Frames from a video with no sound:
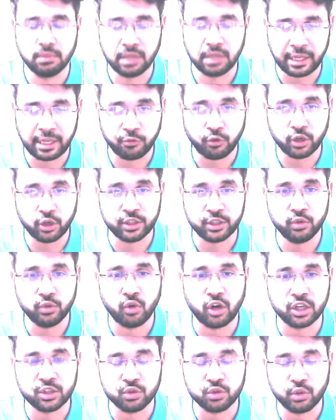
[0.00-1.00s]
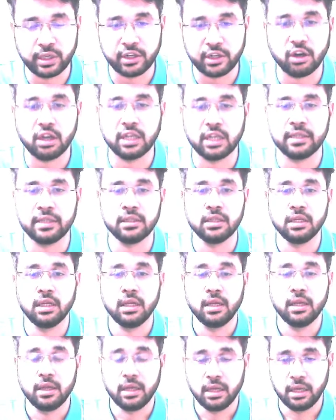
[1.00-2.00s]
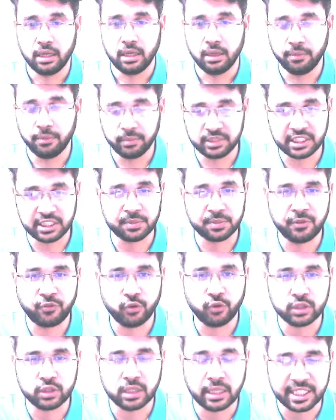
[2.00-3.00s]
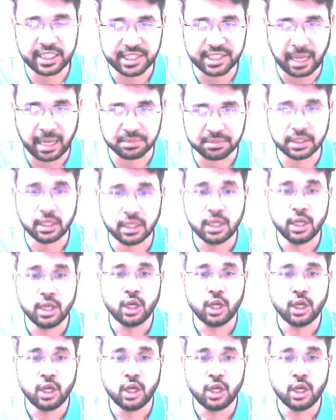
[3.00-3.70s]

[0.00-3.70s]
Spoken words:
like what you want to recall in just before the exams.